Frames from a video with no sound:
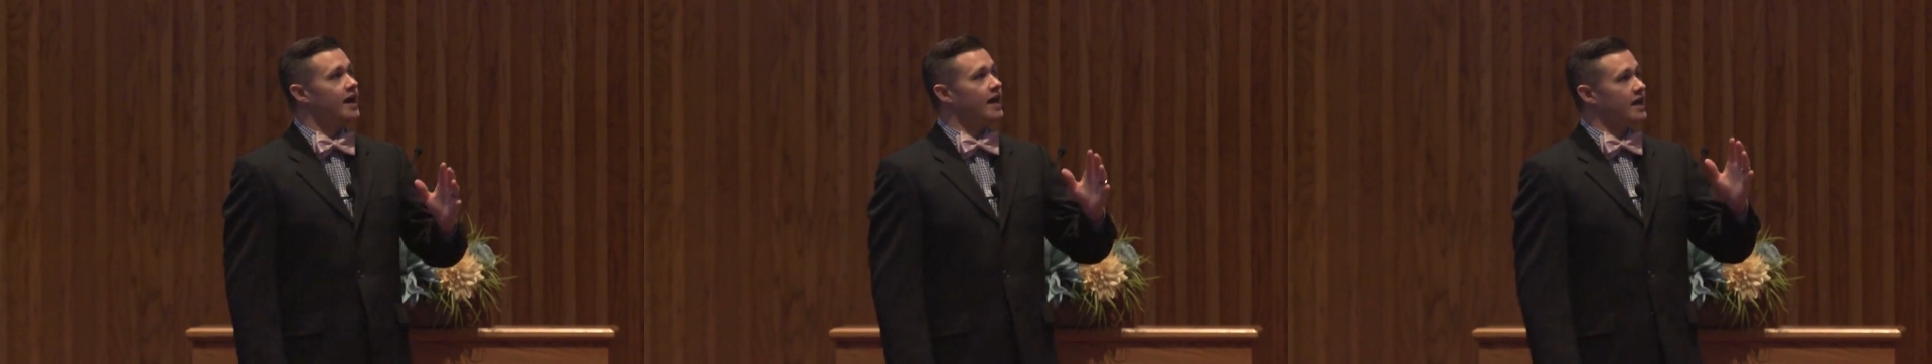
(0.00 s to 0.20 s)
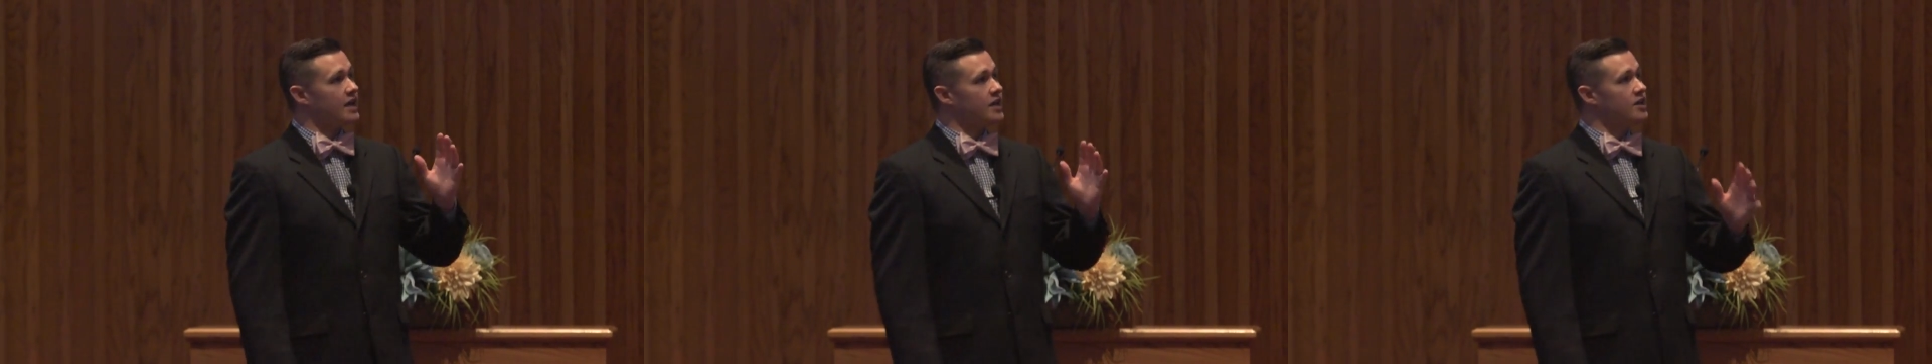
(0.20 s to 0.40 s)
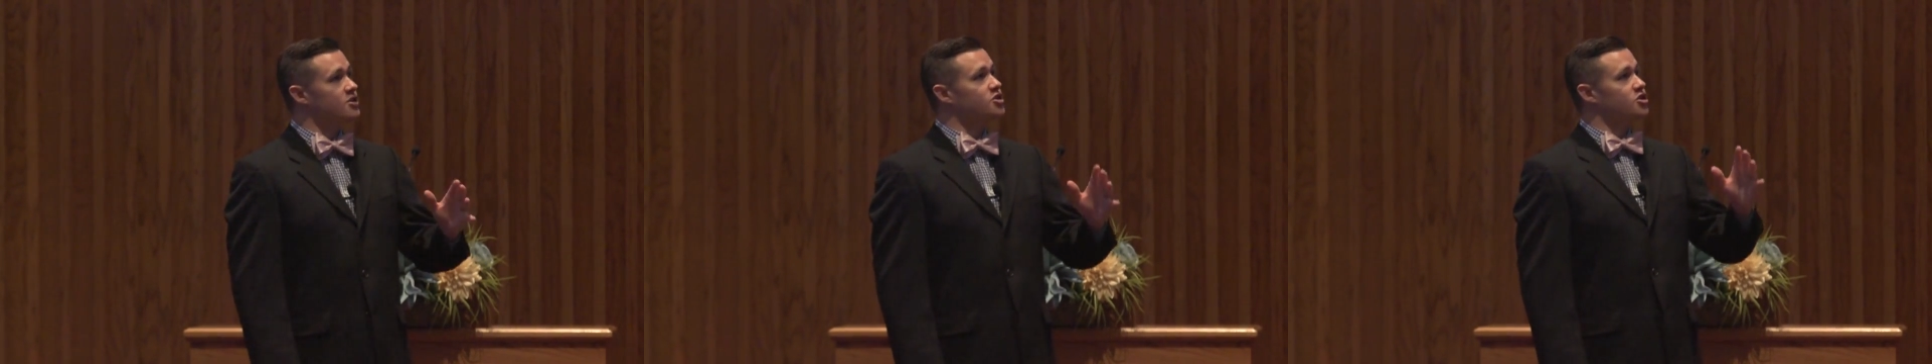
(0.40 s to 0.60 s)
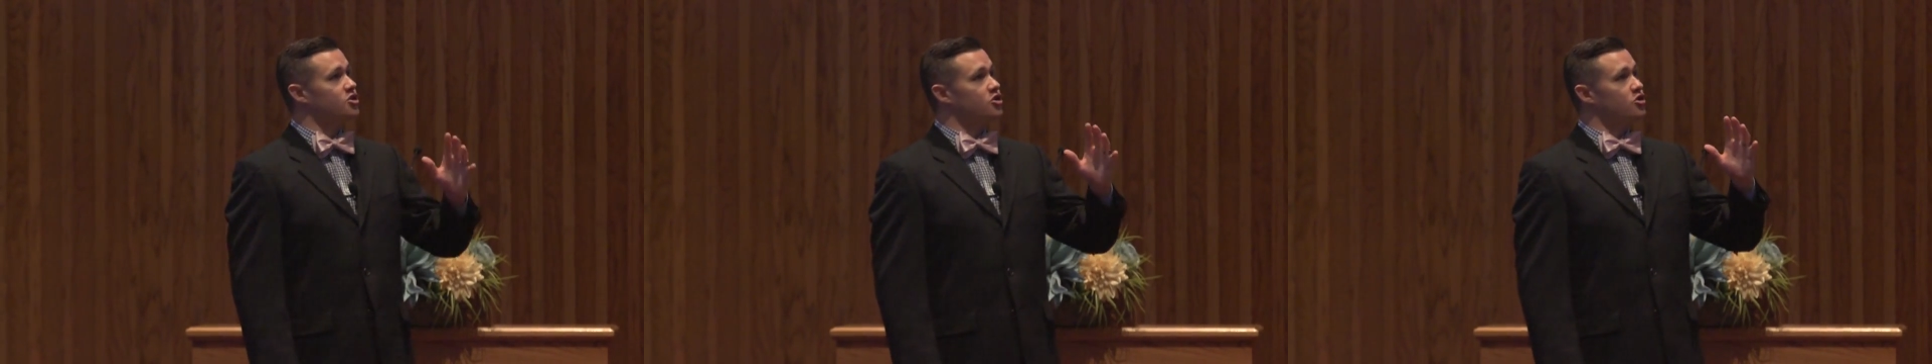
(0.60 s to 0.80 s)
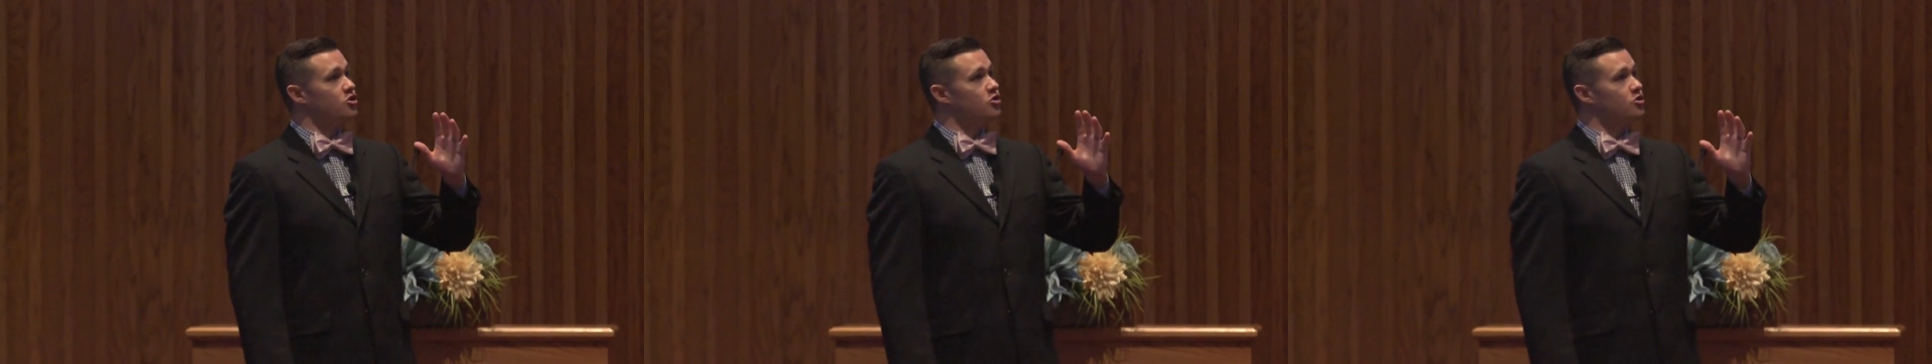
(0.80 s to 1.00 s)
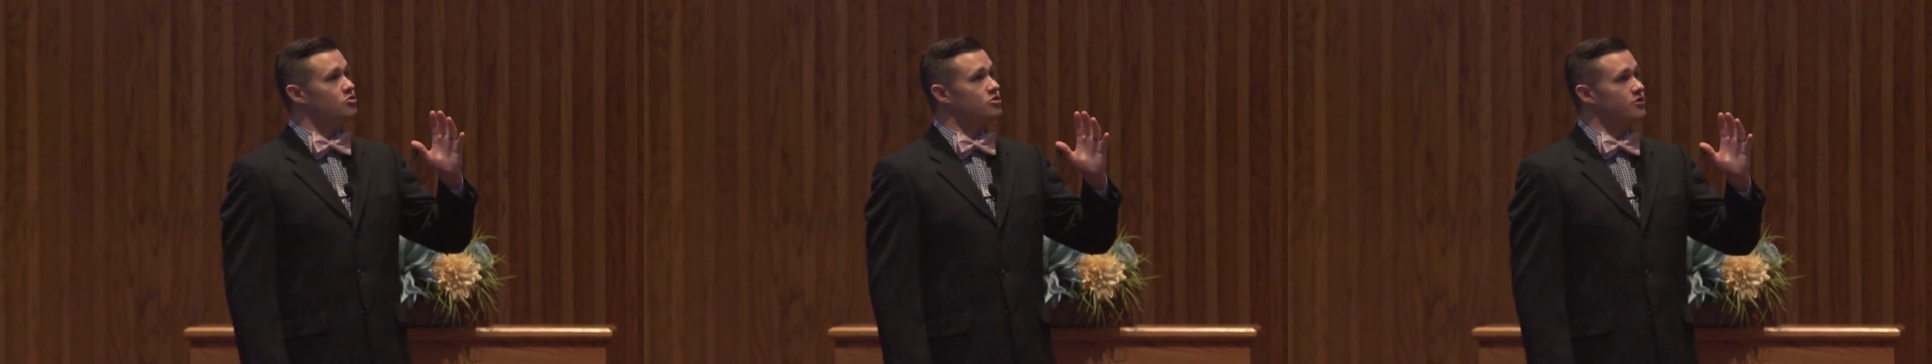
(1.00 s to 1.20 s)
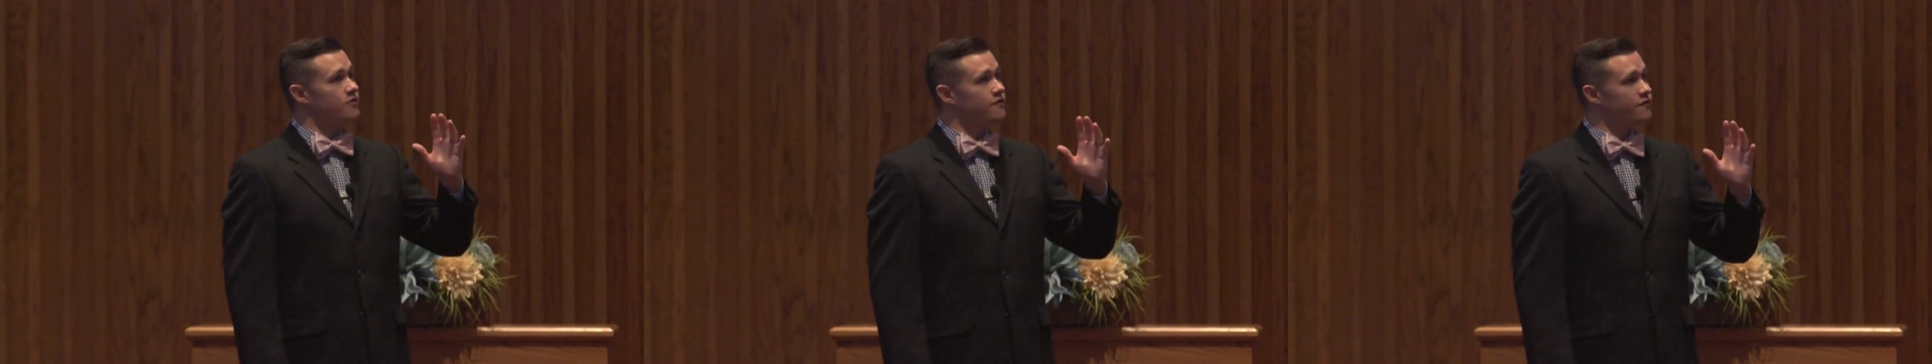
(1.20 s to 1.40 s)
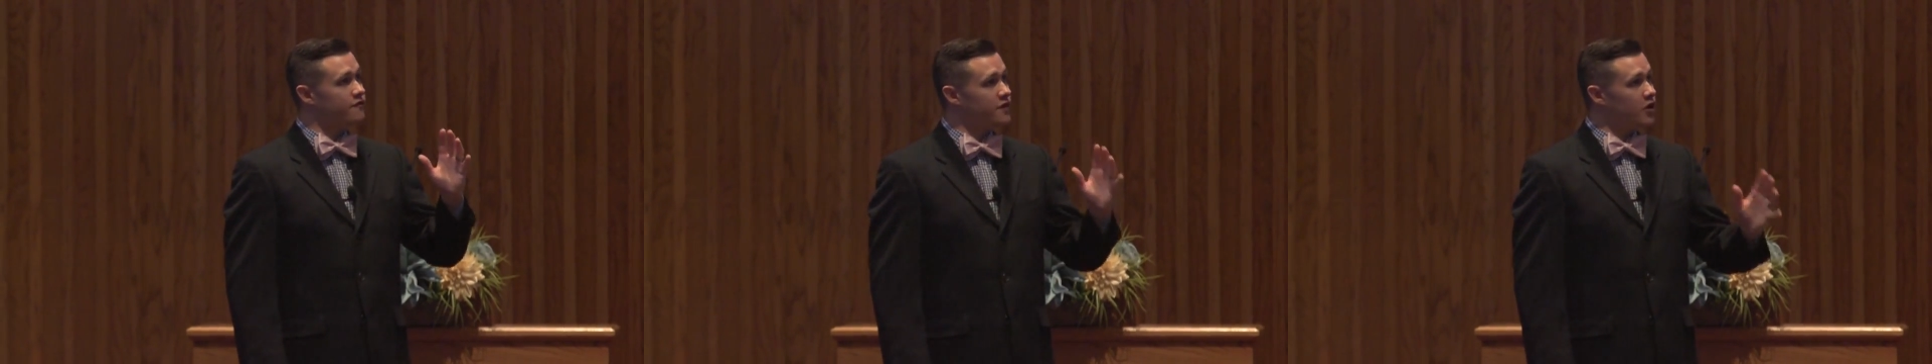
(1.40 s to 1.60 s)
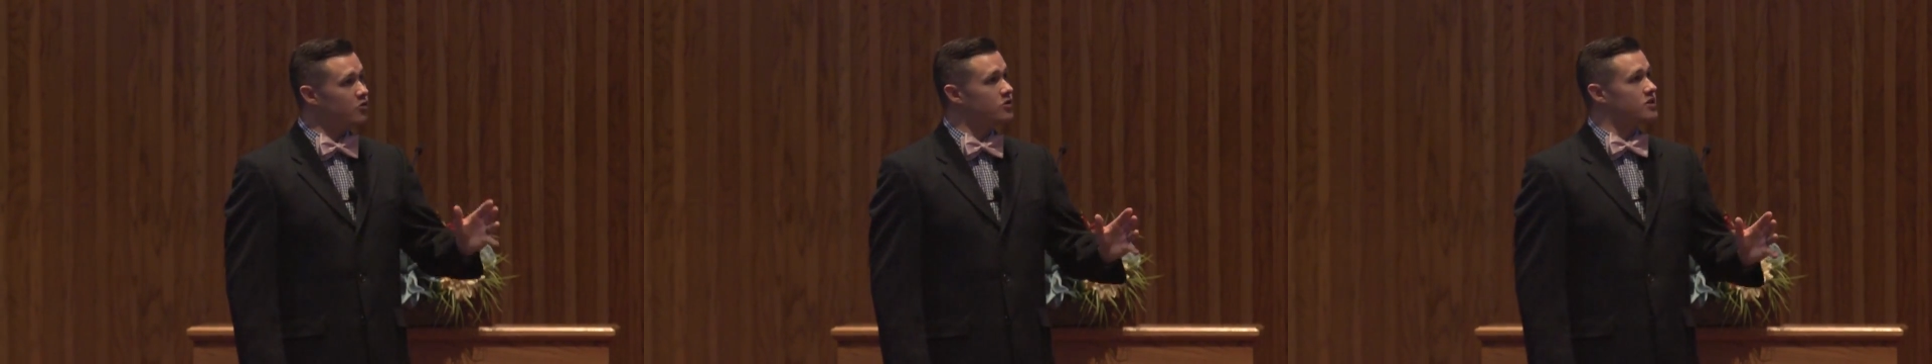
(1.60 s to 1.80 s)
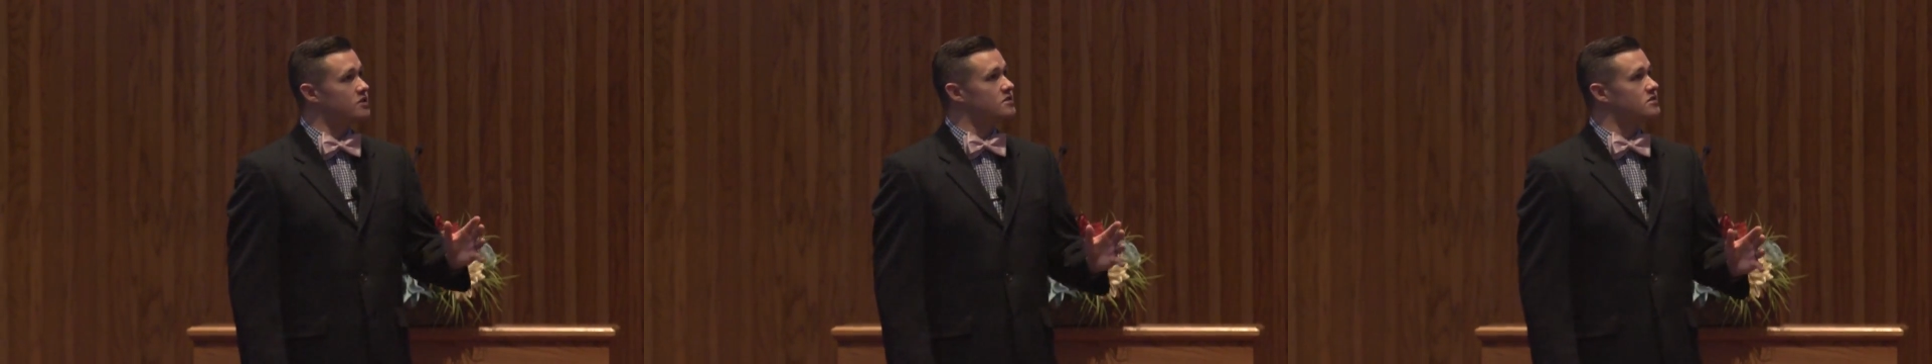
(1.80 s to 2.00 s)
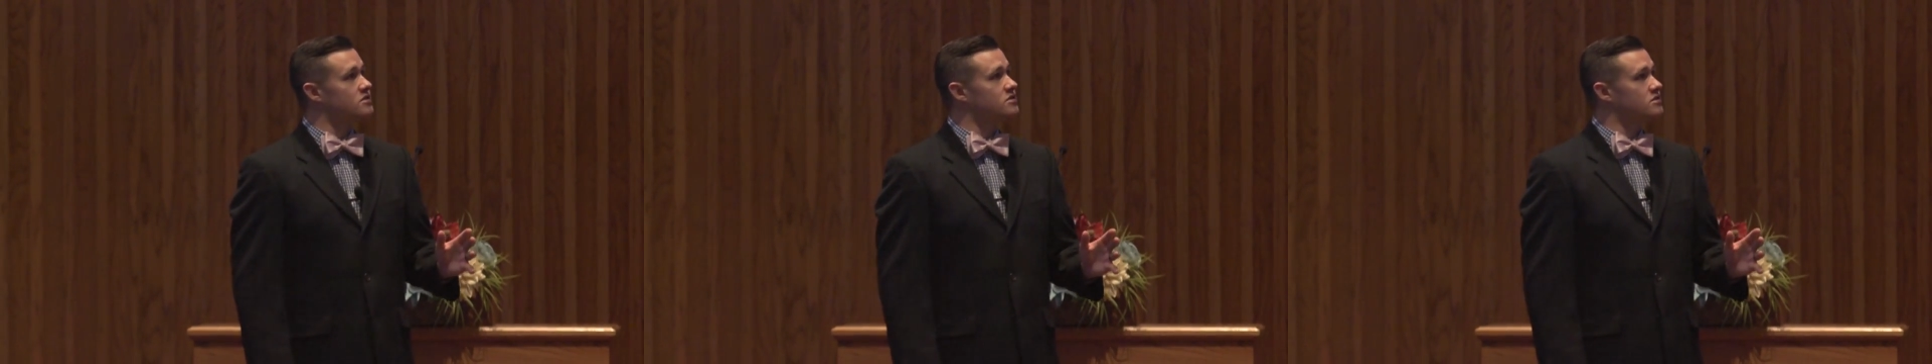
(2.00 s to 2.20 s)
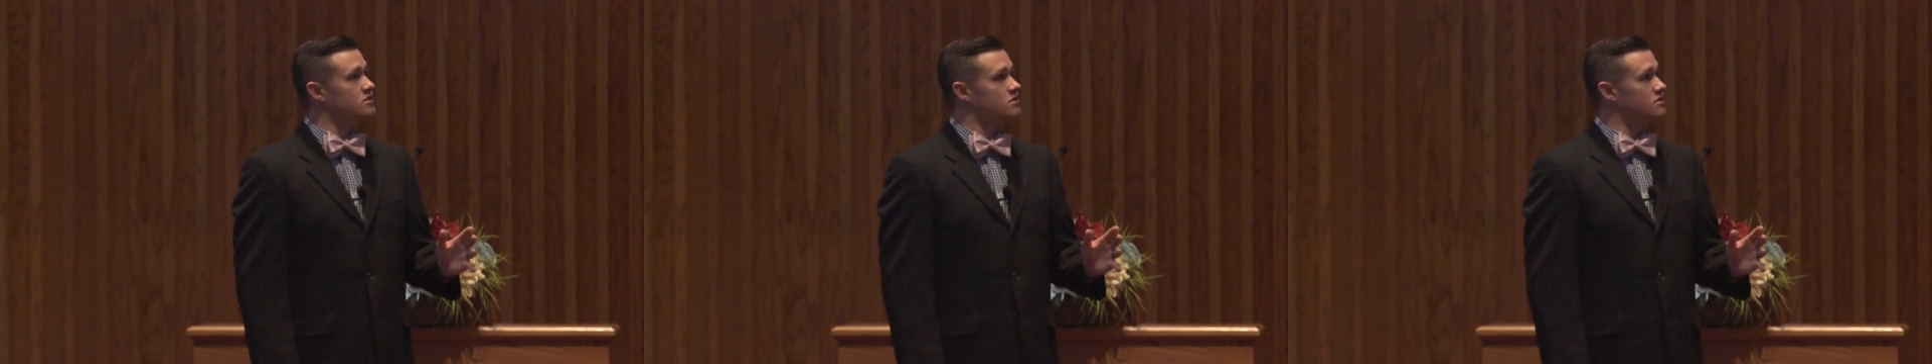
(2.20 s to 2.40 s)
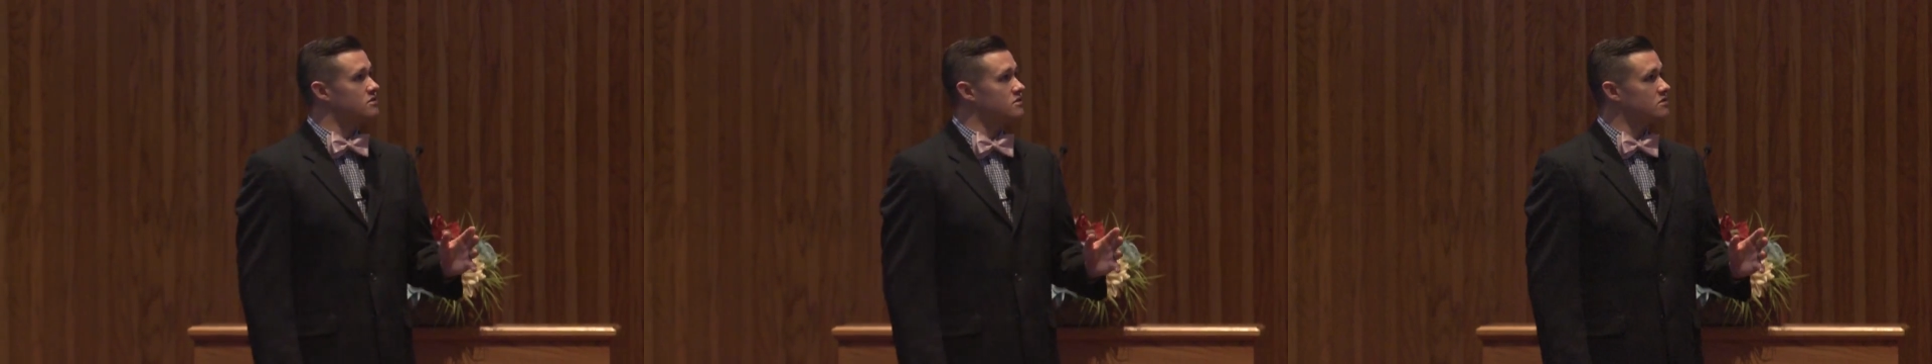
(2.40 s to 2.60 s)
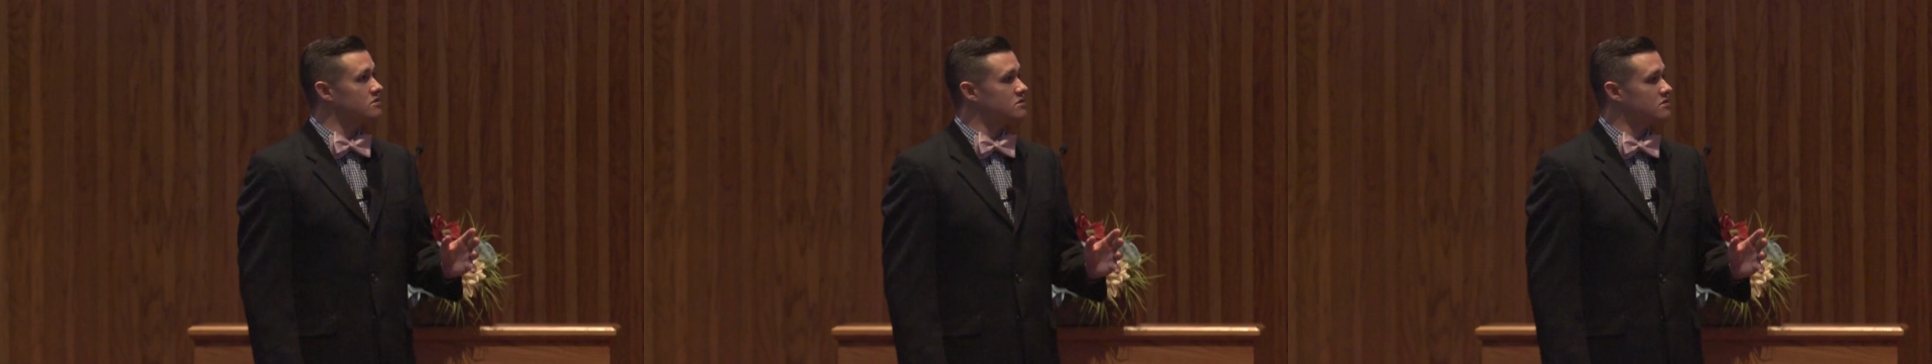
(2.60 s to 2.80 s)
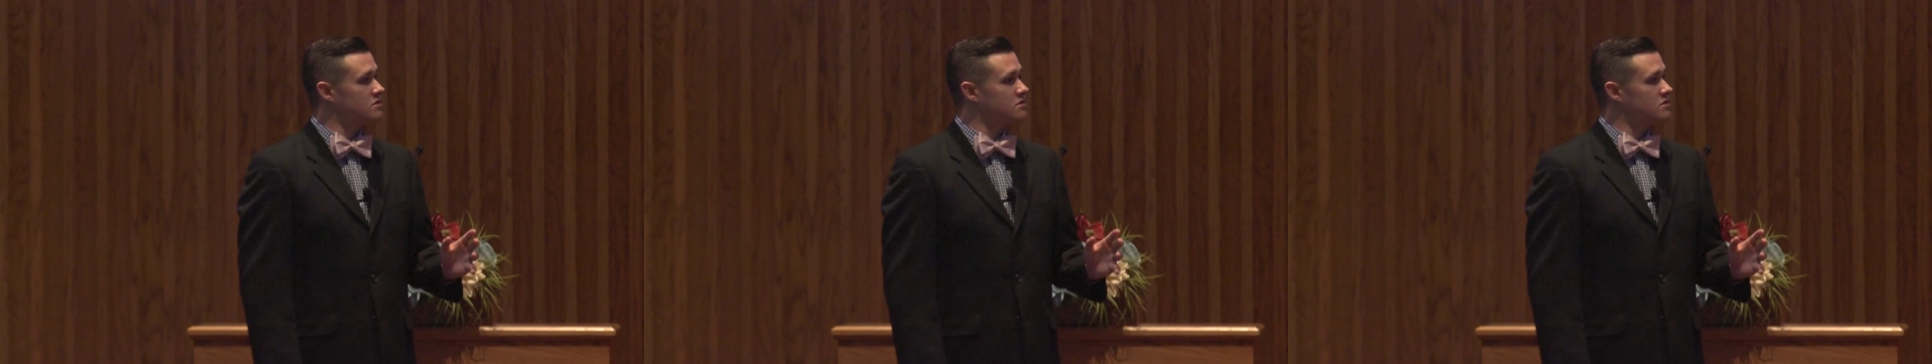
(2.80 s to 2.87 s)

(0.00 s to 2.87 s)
and get you to focus